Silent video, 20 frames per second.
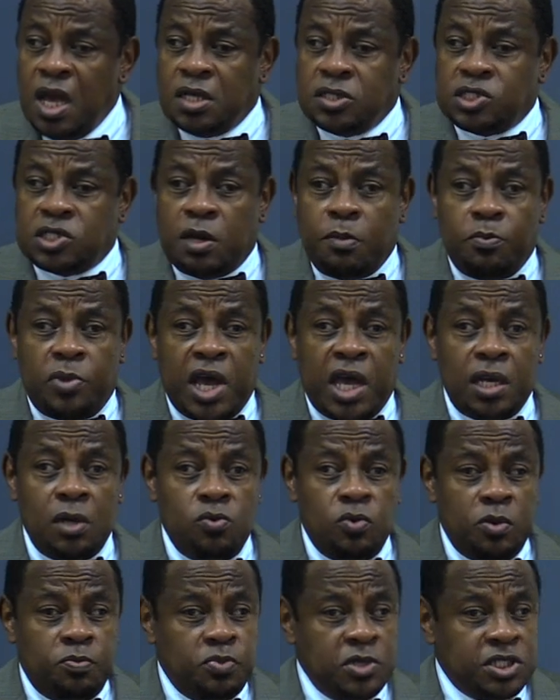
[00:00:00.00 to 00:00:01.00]
Somebody
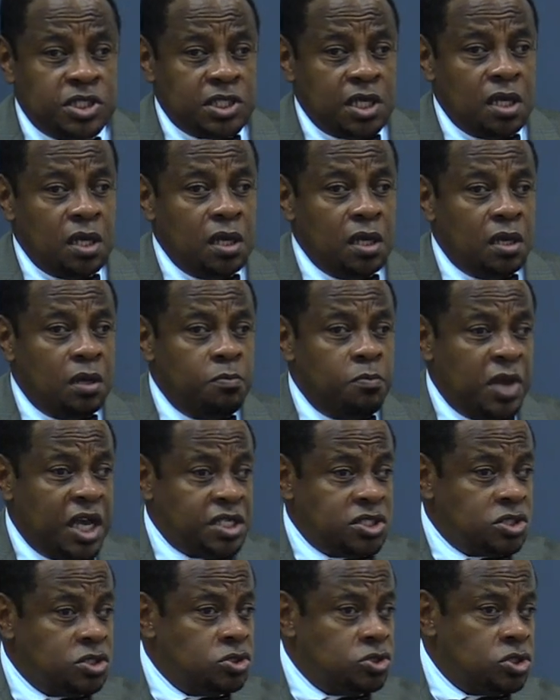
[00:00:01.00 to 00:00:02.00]
would be sending a
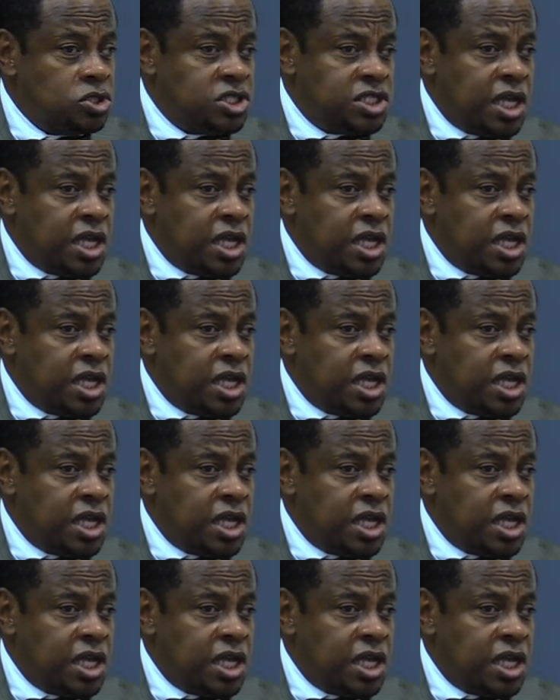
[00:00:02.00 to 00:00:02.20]
messenger